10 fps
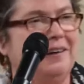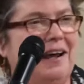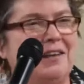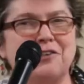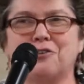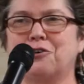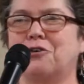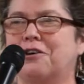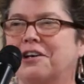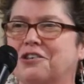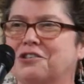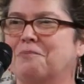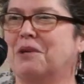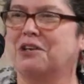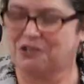and the story is a
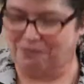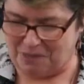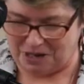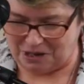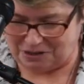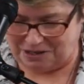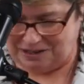mix of myth and